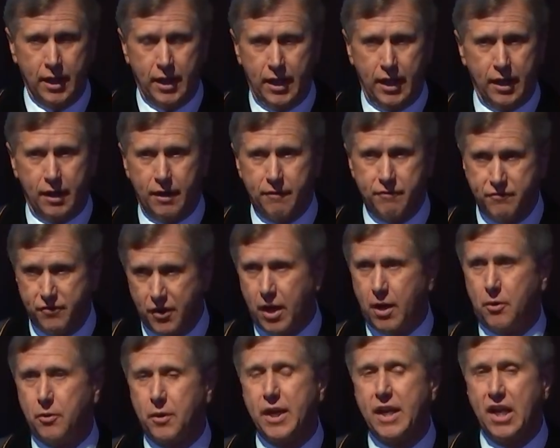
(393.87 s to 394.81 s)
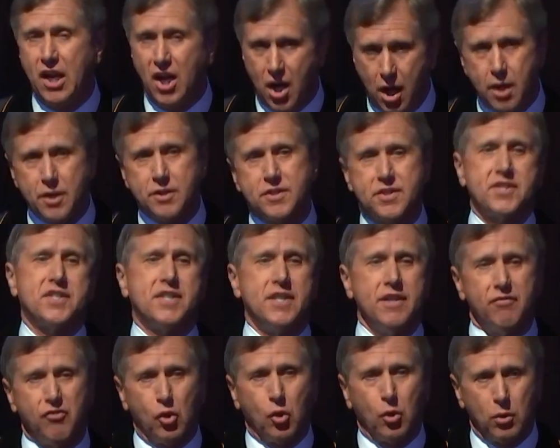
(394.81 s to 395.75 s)
in a very
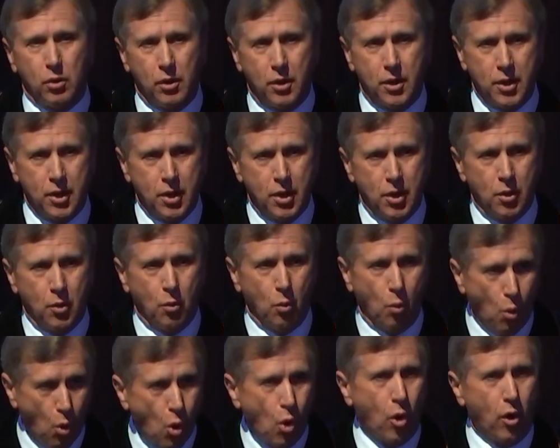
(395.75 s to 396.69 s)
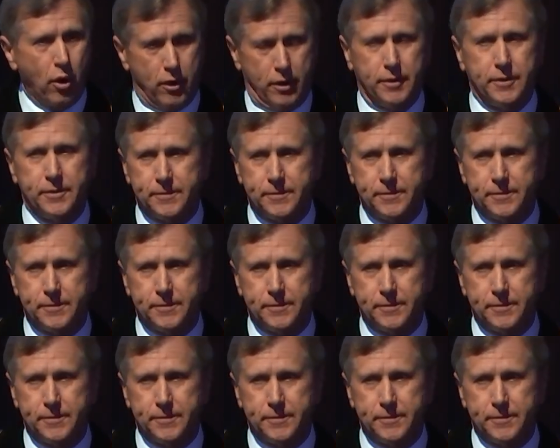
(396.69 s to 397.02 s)
uncivil war